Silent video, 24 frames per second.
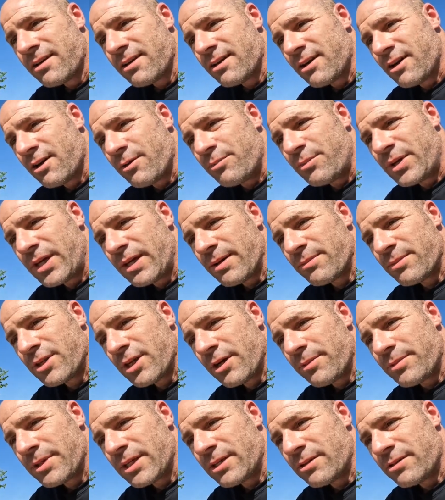
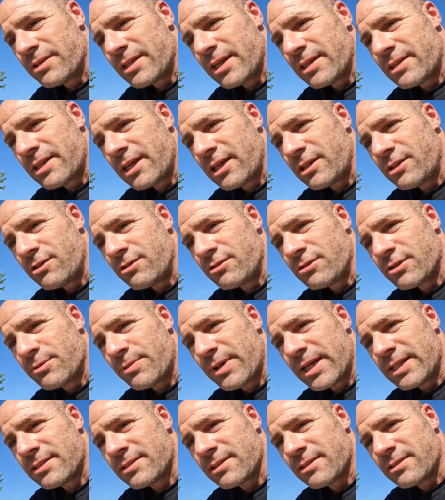BMW that they used
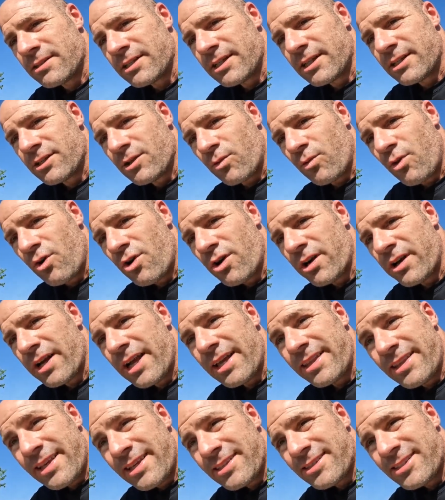basically in the war,
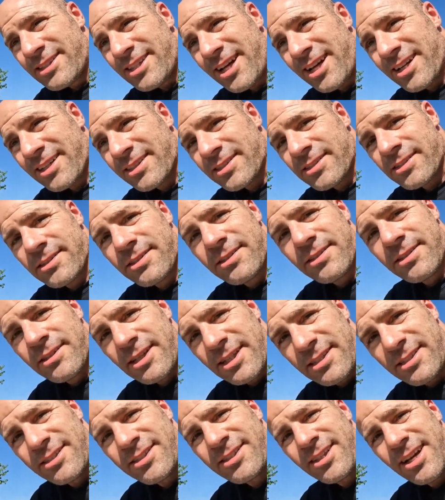and it sucks.
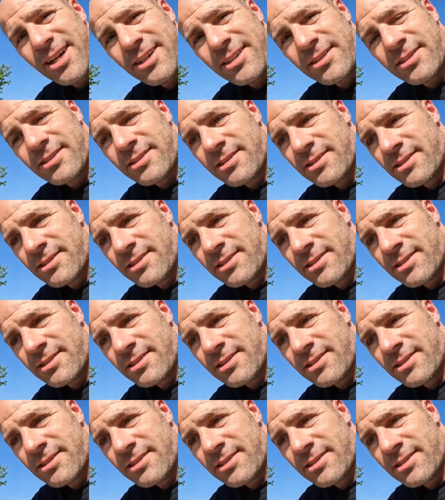It sucks.